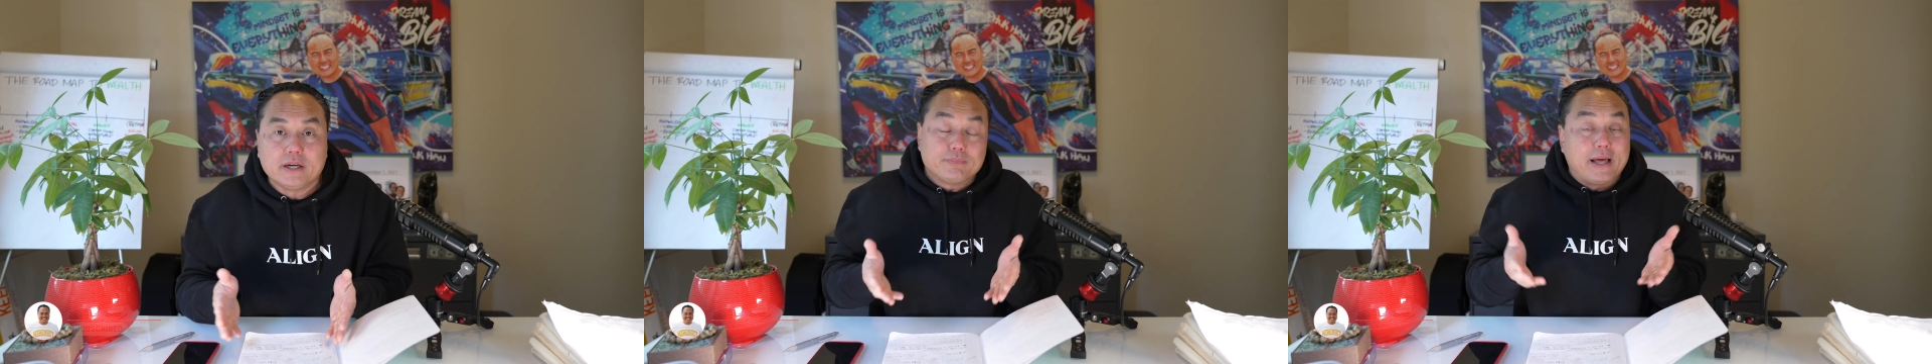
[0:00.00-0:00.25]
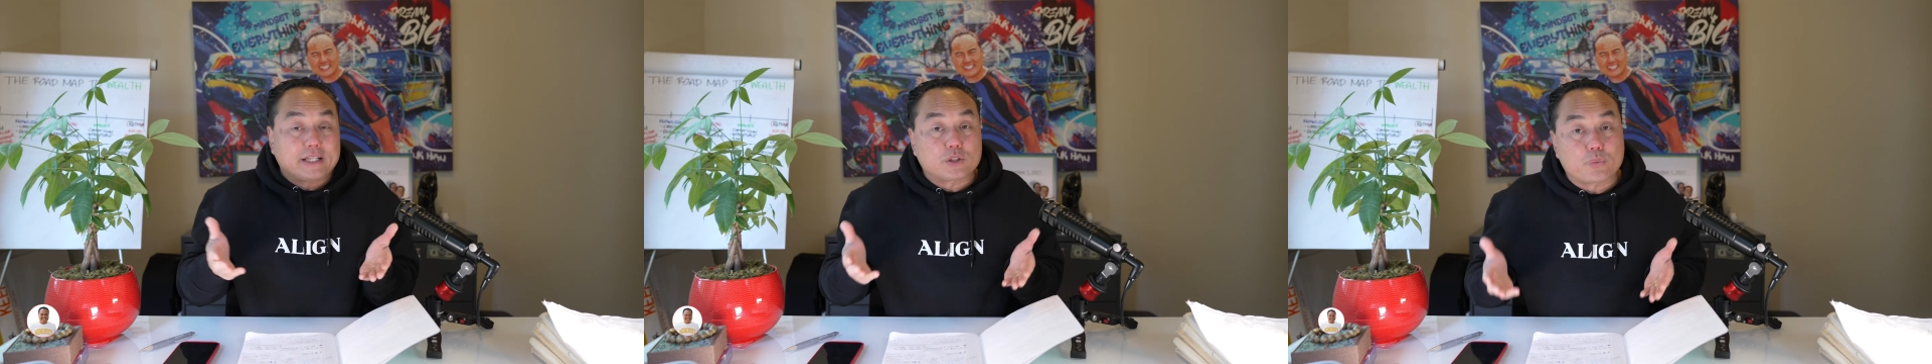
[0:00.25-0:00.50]

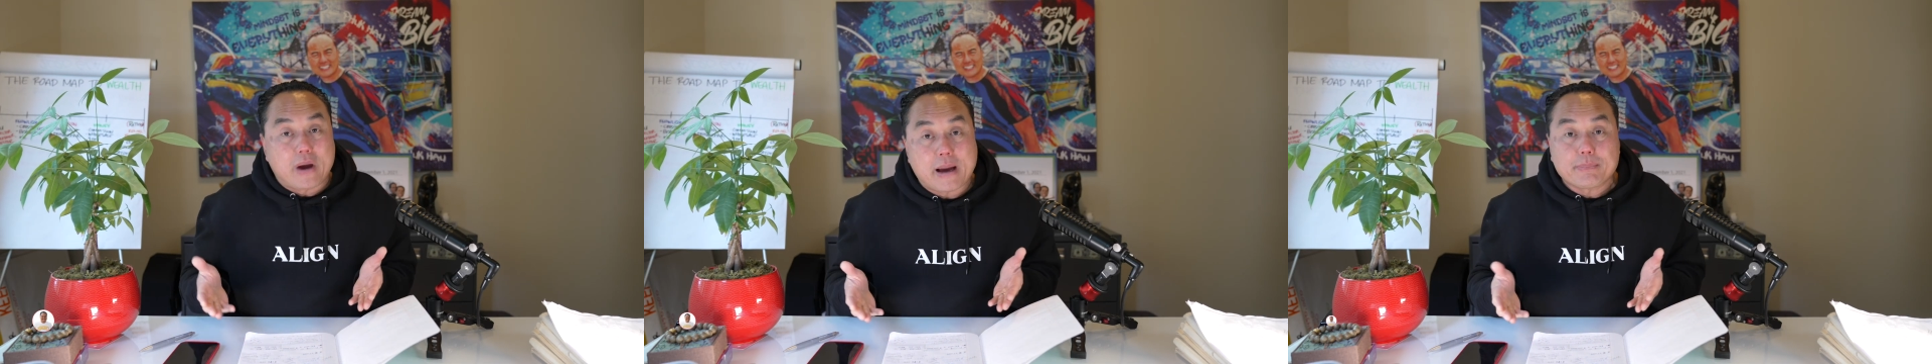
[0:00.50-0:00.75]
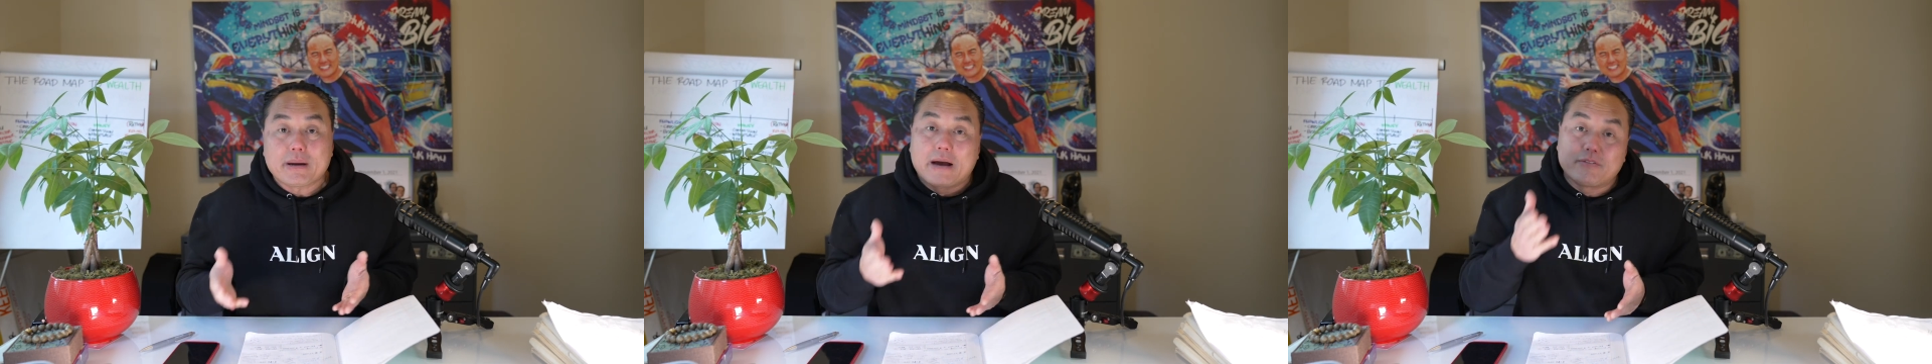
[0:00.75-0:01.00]
That's a
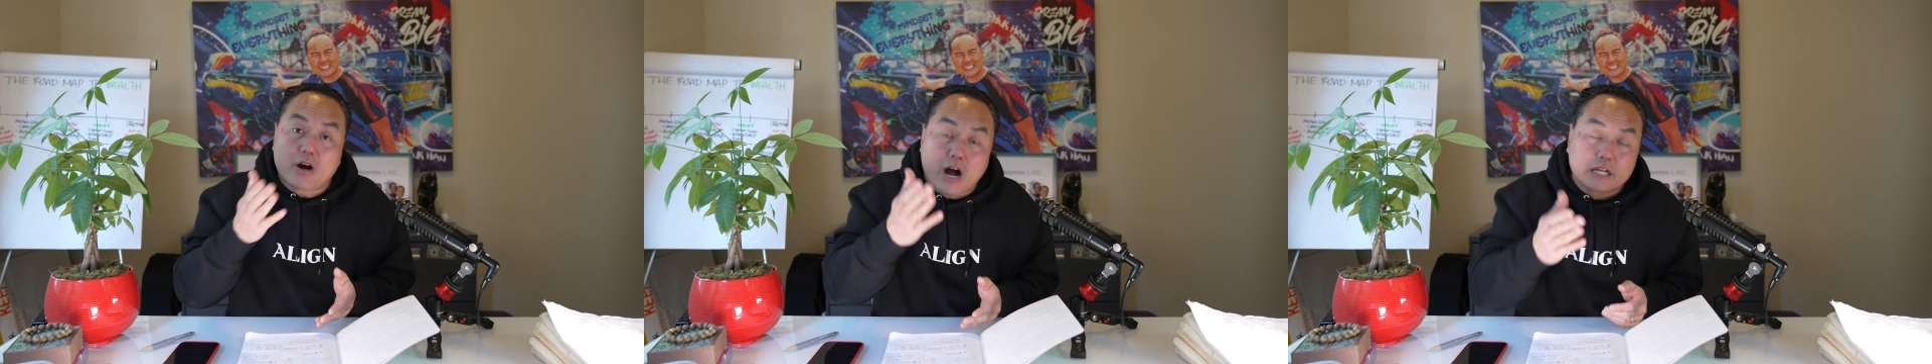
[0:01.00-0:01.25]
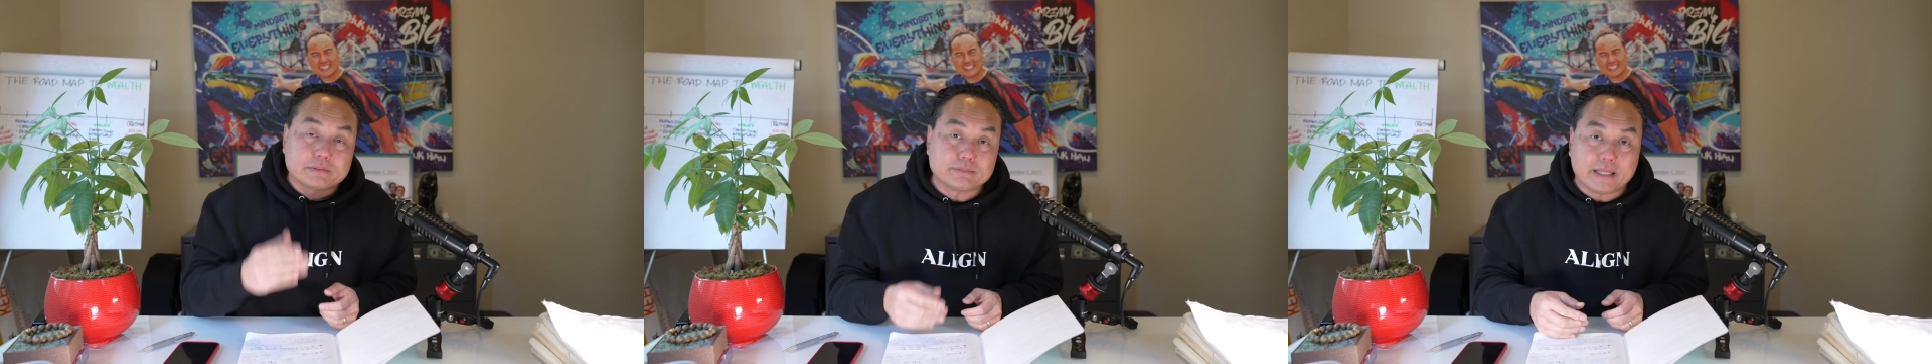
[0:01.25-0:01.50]
wrap. Have an
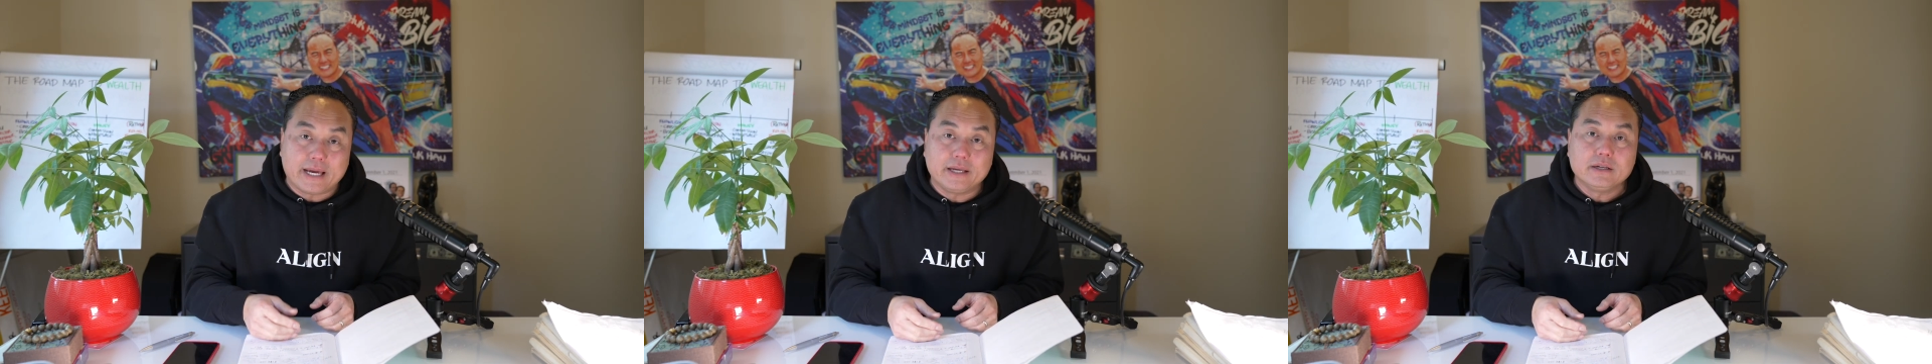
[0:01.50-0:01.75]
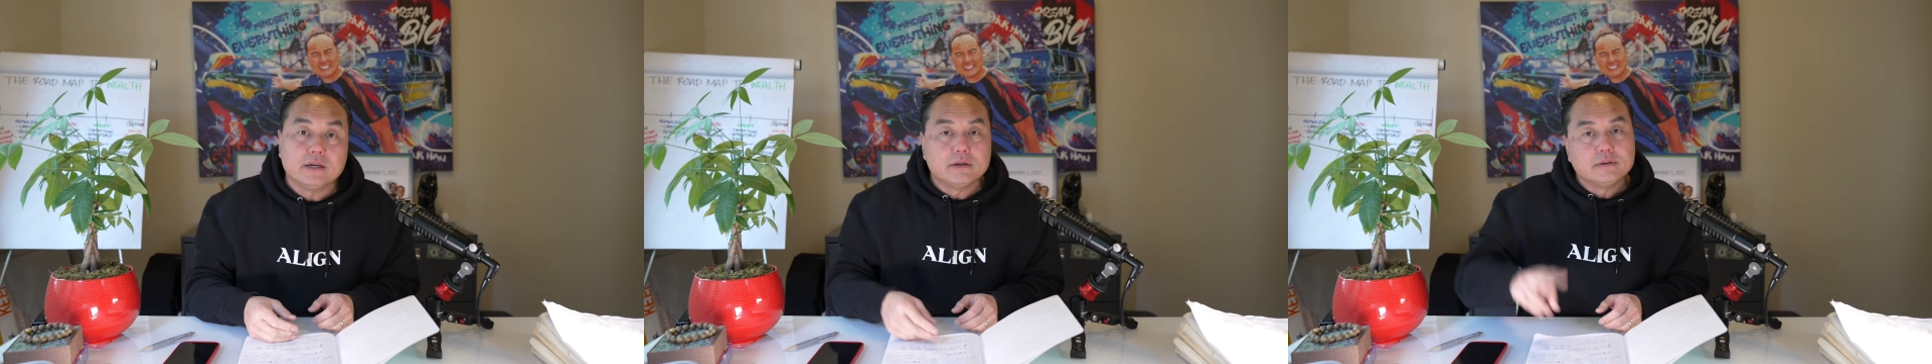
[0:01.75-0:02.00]
awesome day.